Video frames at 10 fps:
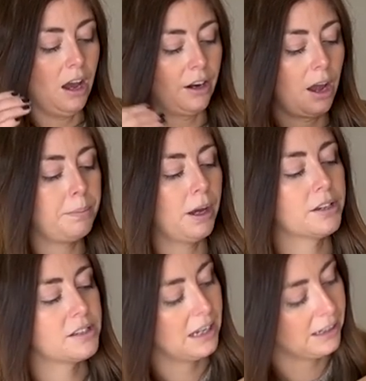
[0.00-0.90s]
And I
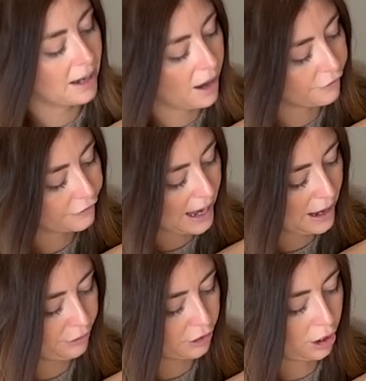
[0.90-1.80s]
personally love
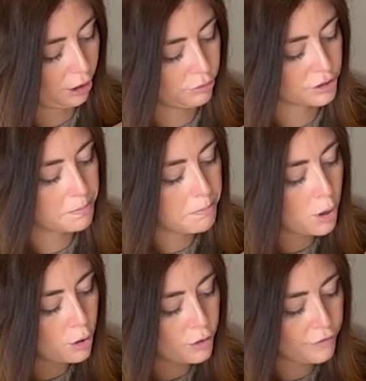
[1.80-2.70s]
how the coats
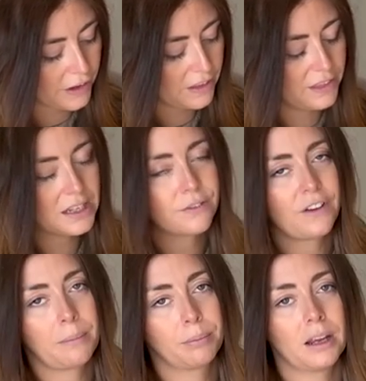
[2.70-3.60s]
move in this
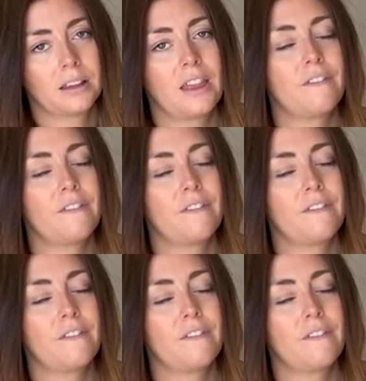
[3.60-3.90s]
fabric.